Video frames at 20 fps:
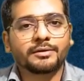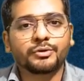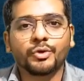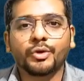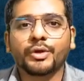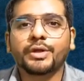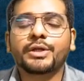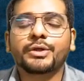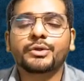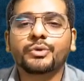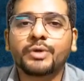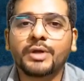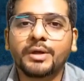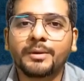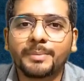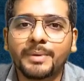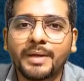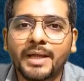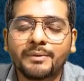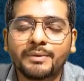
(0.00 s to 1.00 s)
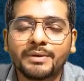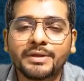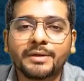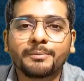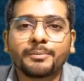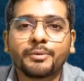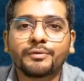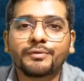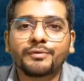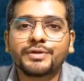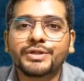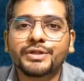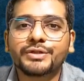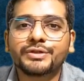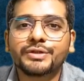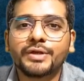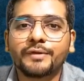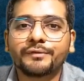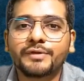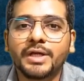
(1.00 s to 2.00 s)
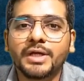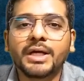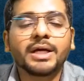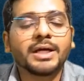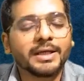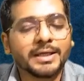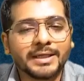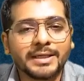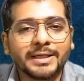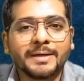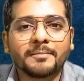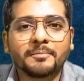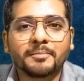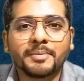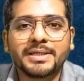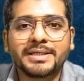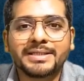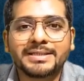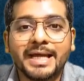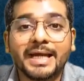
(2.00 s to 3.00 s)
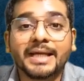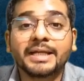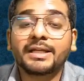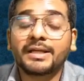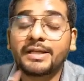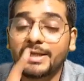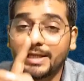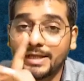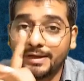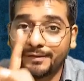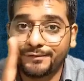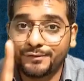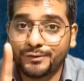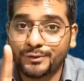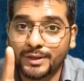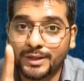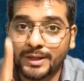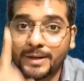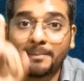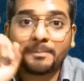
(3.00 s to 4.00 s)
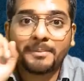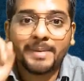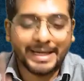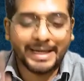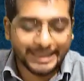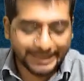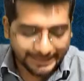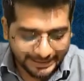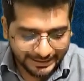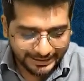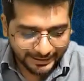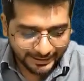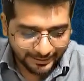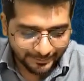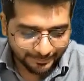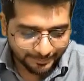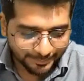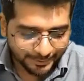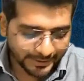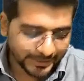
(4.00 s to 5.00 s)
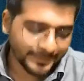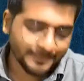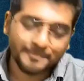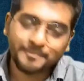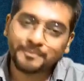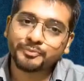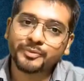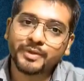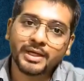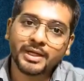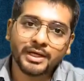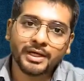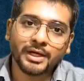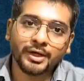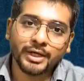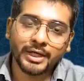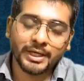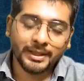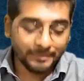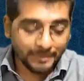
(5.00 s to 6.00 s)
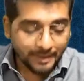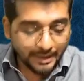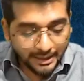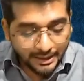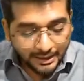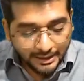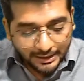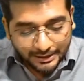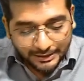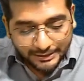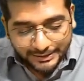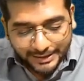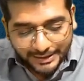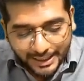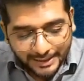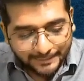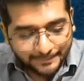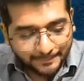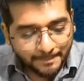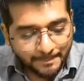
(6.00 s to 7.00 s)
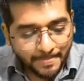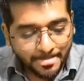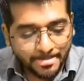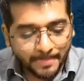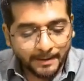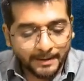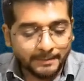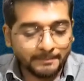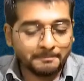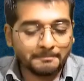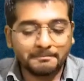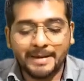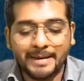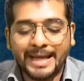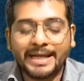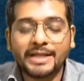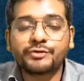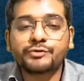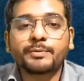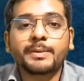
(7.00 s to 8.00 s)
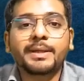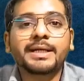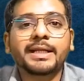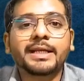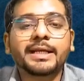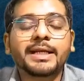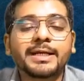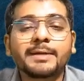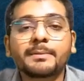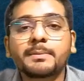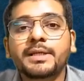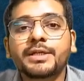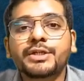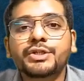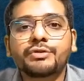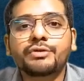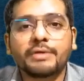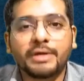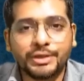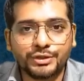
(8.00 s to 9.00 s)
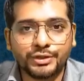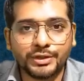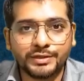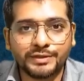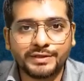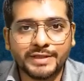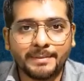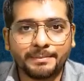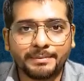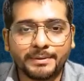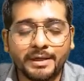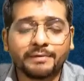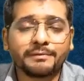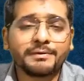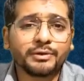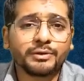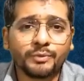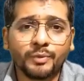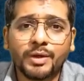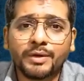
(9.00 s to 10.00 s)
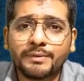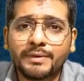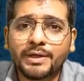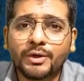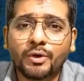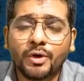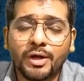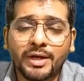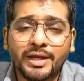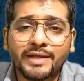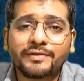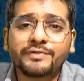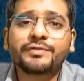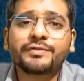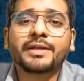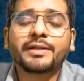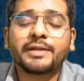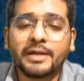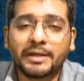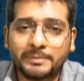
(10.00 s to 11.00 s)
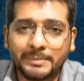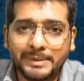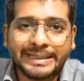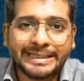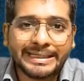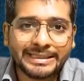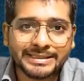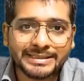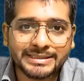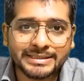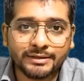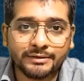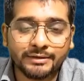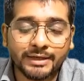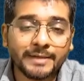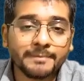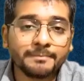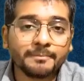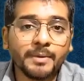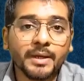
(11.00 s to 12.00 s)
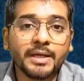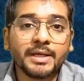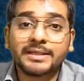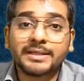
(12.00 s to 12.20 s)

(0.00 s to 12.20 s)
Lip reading: no need to comply with the provisions of the Companies Act if you are a banking company. Okay. Then management and administration chapter, what we call as general meetings, right?